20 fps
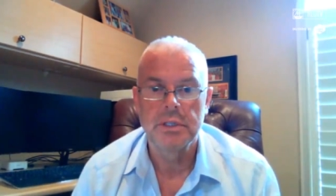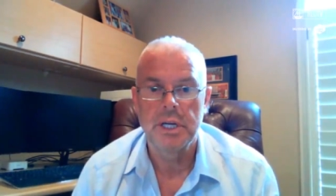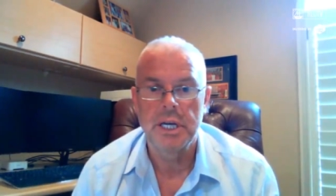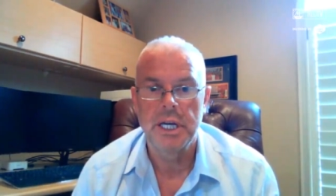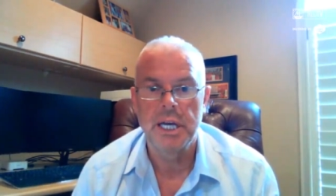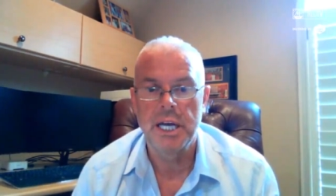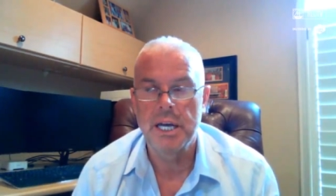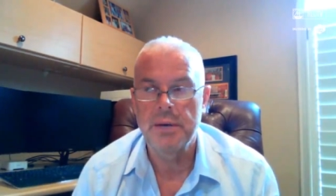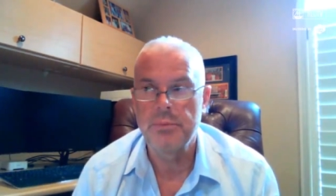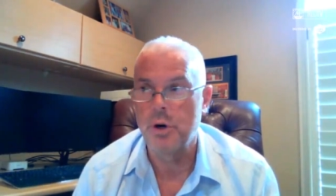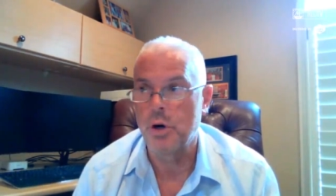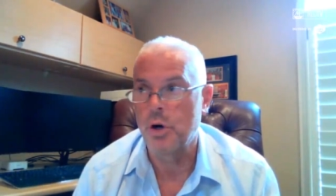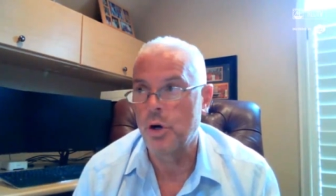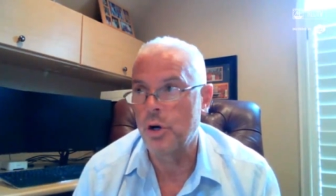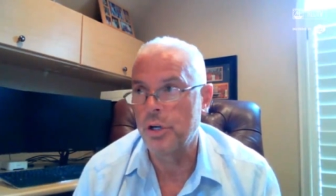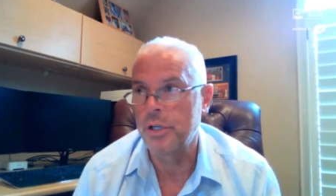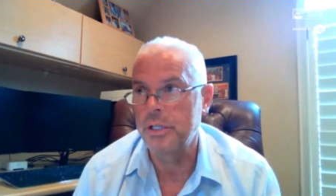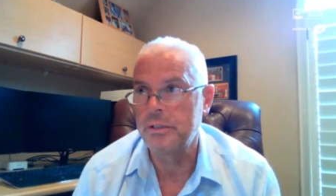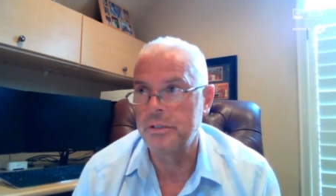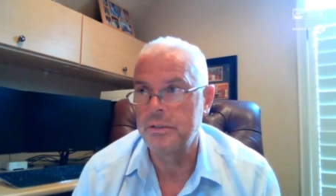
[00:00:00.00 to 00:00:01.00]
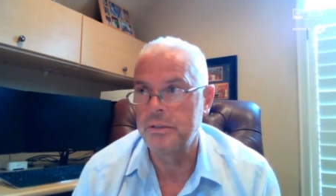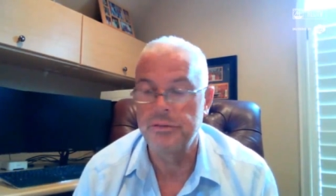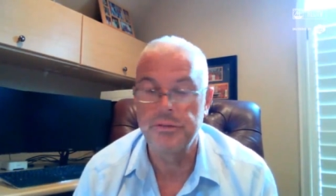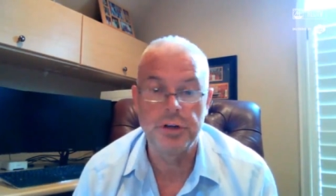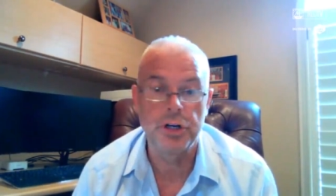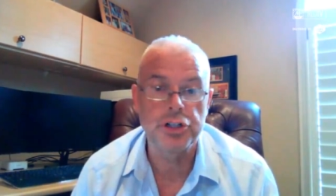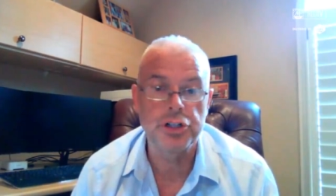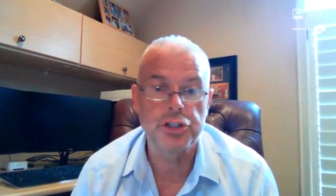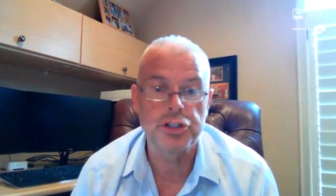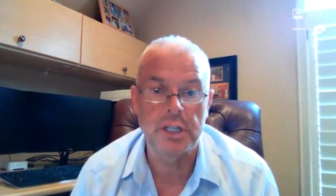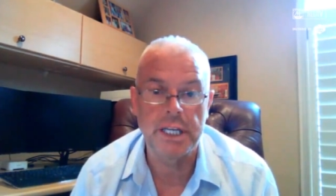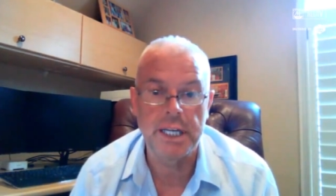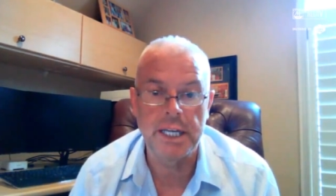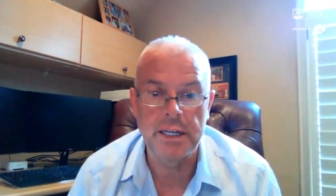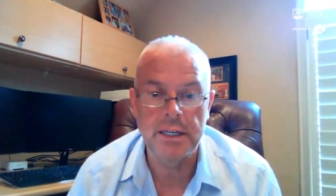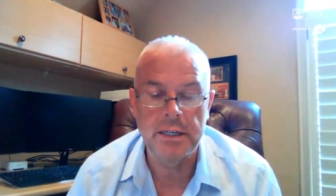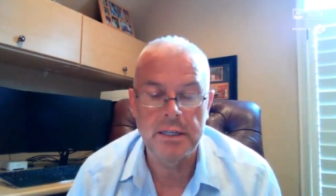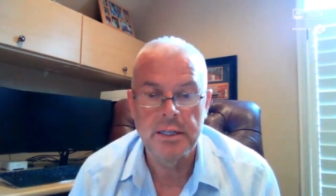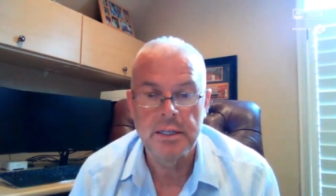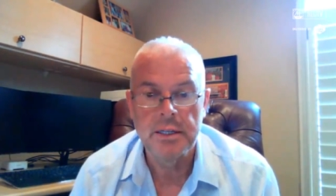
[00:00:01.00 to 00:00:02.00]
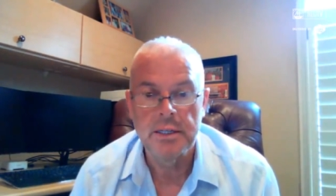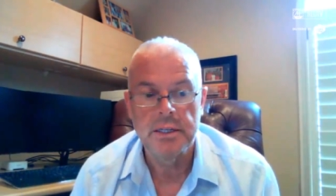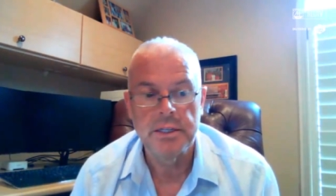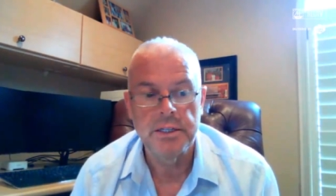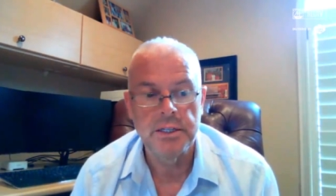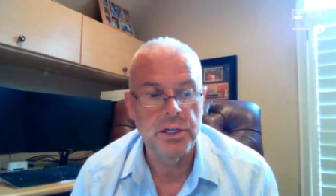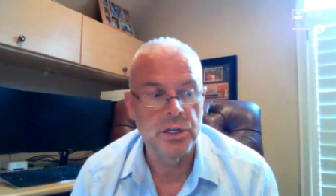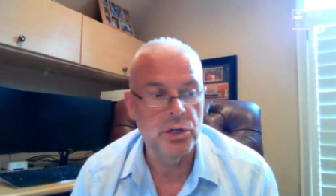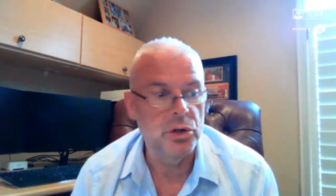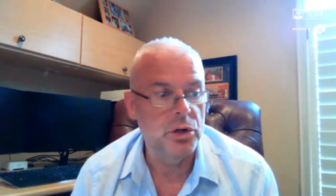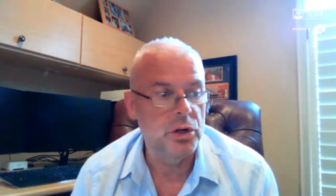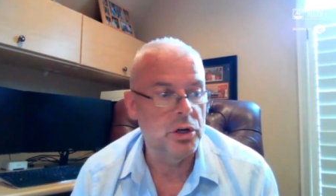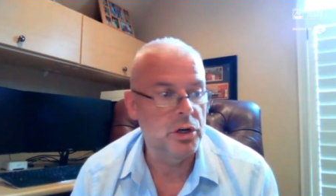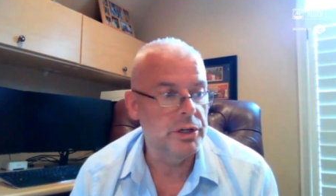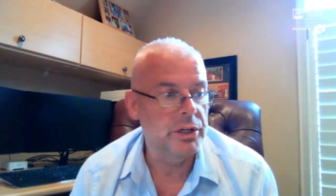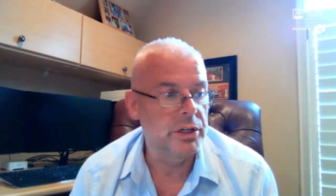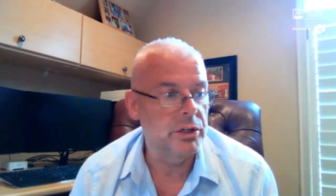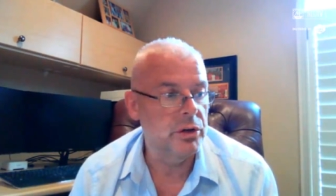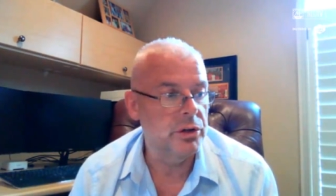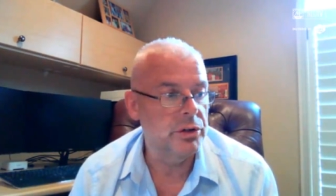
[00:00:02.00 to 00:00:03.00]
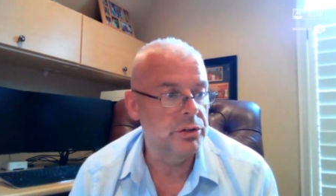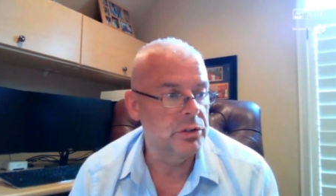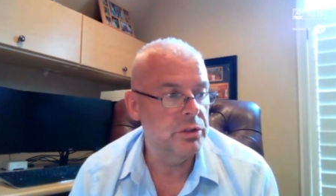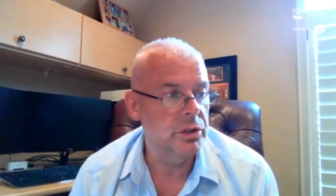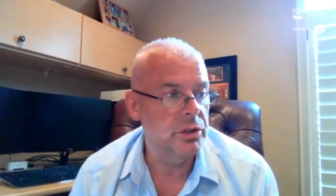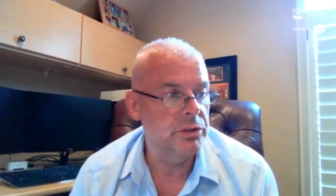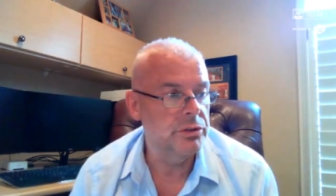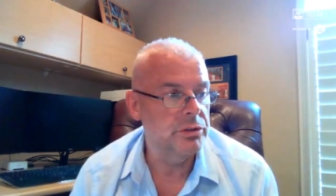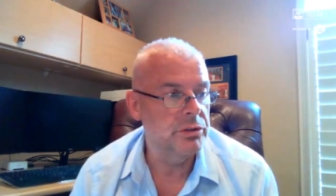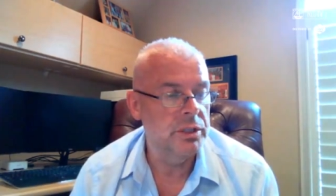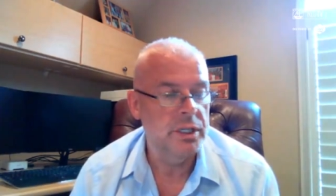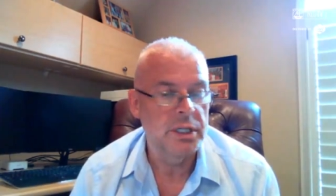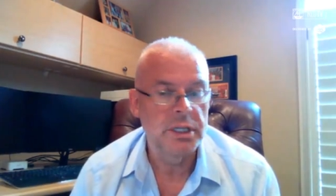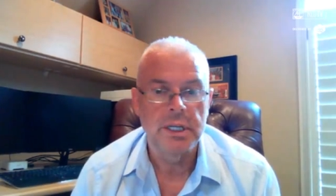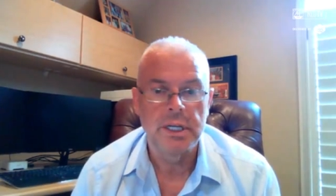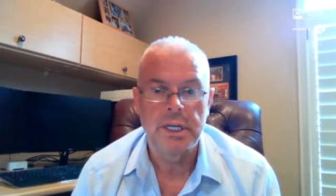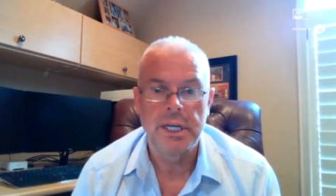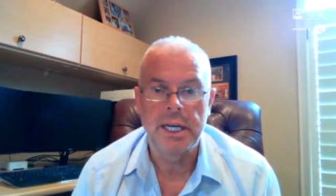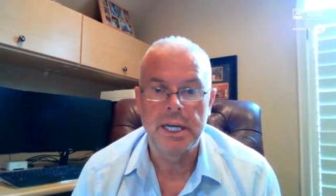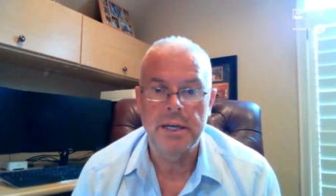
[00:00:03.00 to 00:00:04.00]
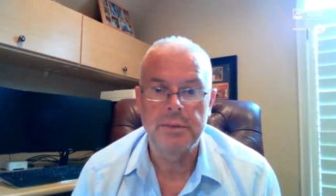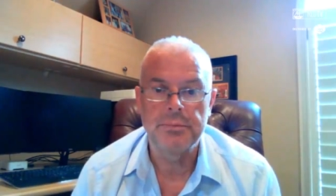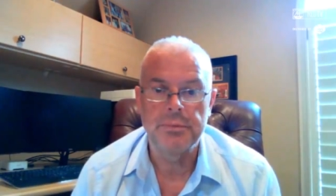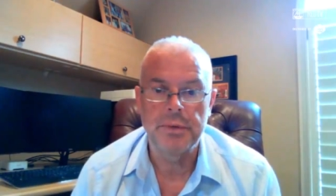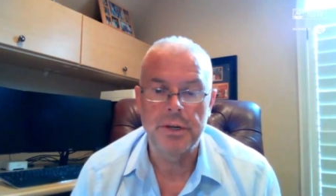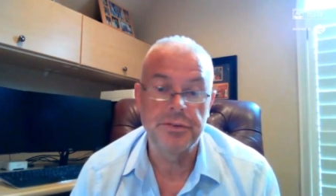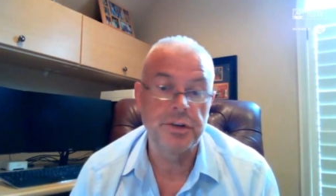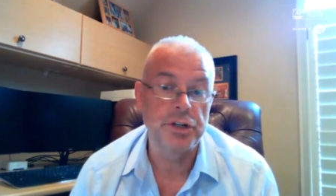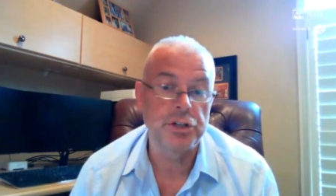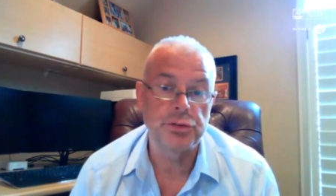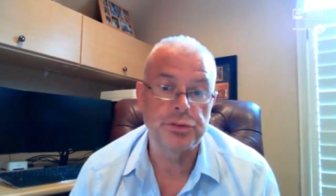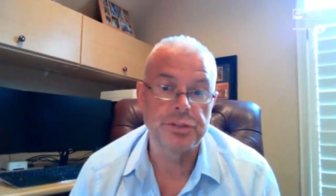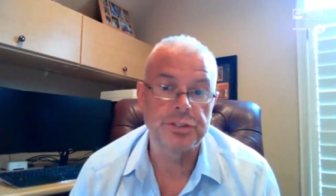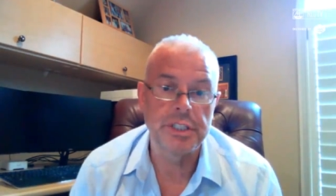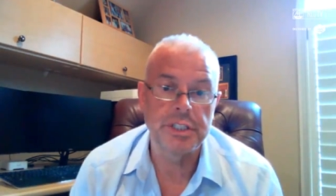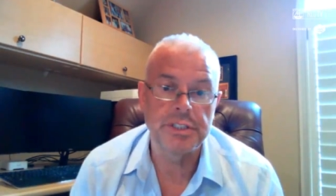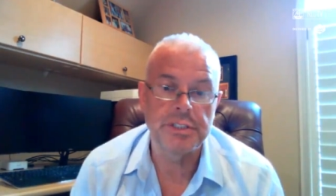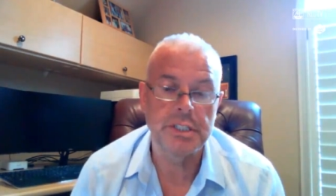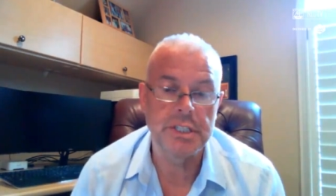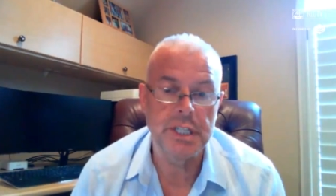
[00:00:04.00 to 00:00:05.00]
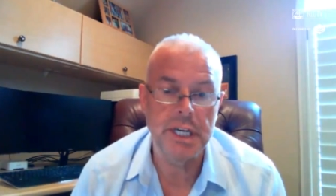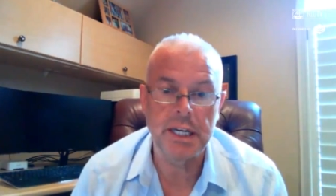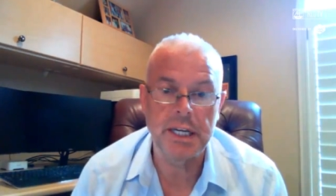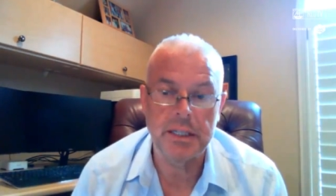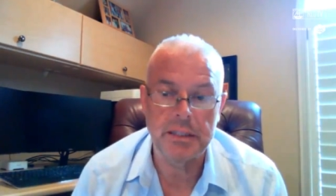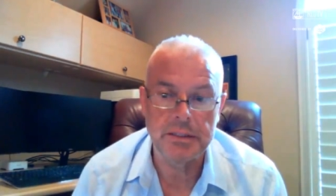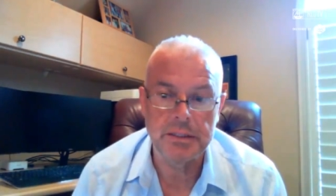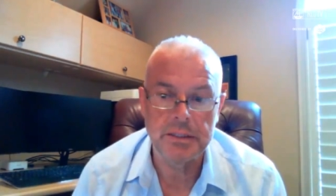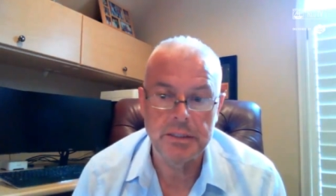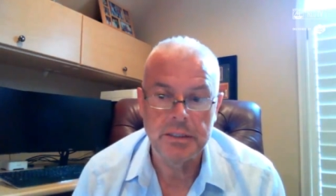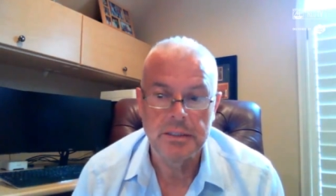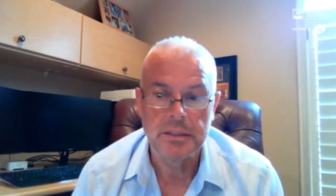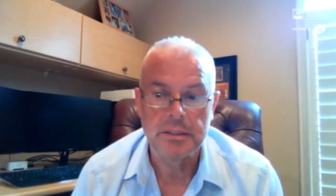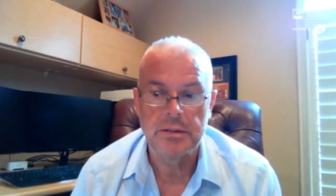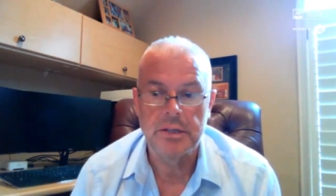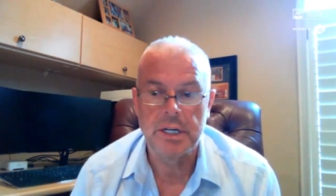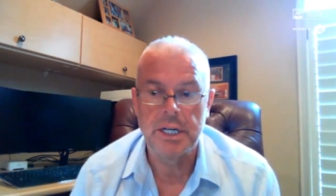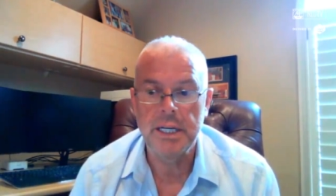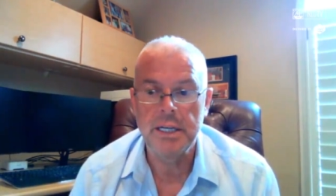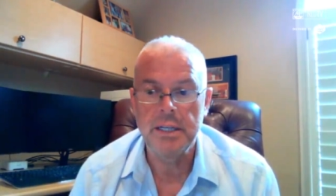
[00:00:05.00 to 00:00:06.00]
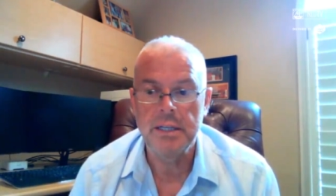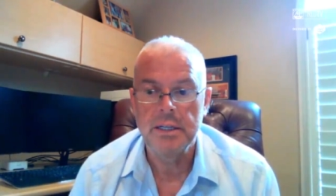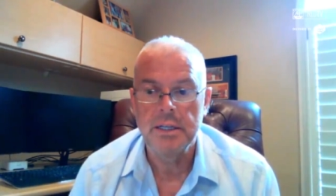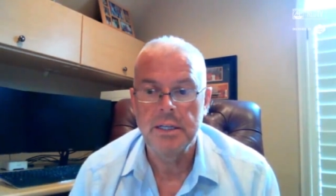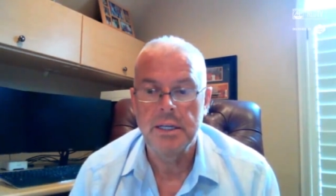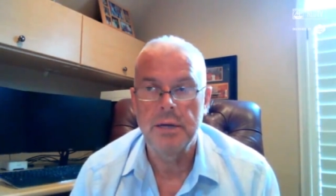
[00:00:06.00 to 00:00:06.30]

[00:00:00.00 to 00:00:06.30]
um, on virtually, you know, on on on um, a virtual season ticket, right?